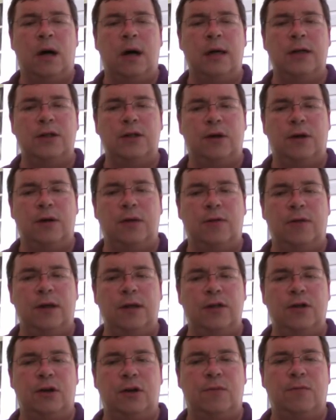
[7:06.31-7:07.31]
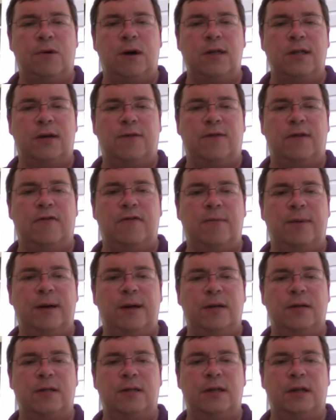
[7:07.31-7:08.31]
is a good project for everybody
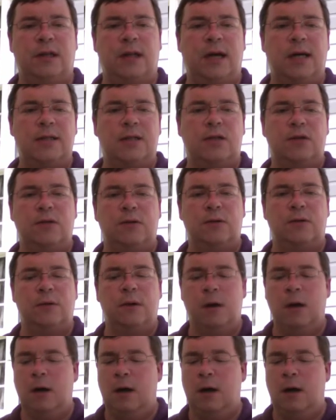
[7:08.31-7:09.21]
else in the class to